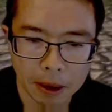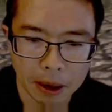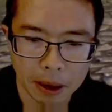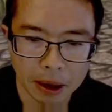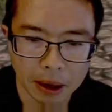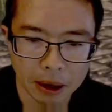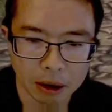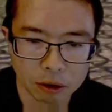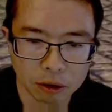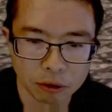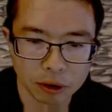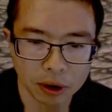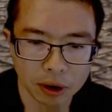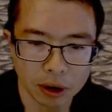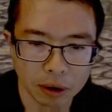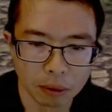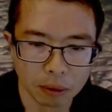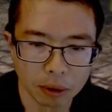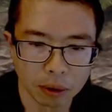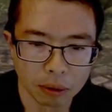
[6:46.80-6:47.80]
and I can
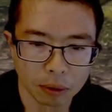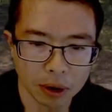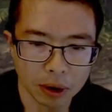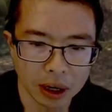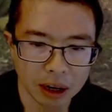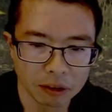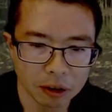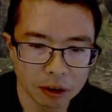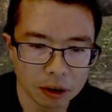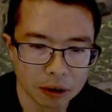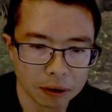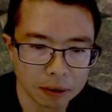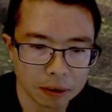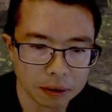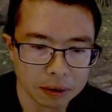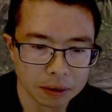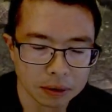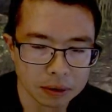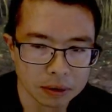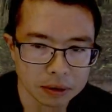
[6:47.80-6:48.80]
fill it with whatever.
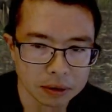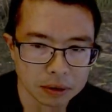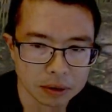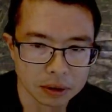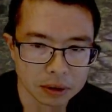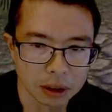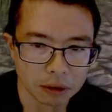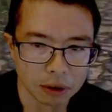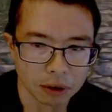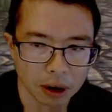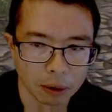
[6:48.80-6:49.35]
If